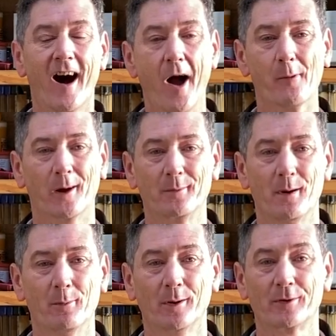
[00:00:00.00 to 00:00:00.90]
Hi, welcome to
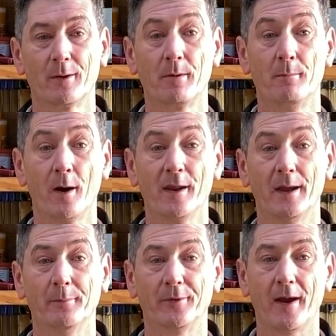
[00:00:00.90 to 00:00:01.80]
my workshop. My
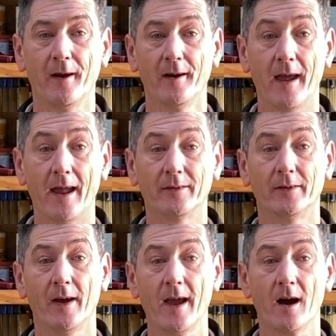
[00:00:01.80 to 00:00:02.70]
name's Darren and
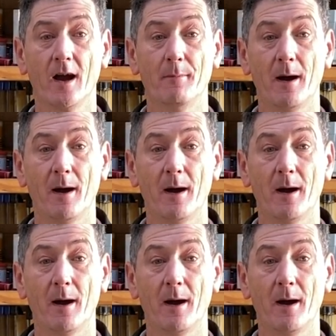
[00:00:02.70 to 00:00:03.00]
today I am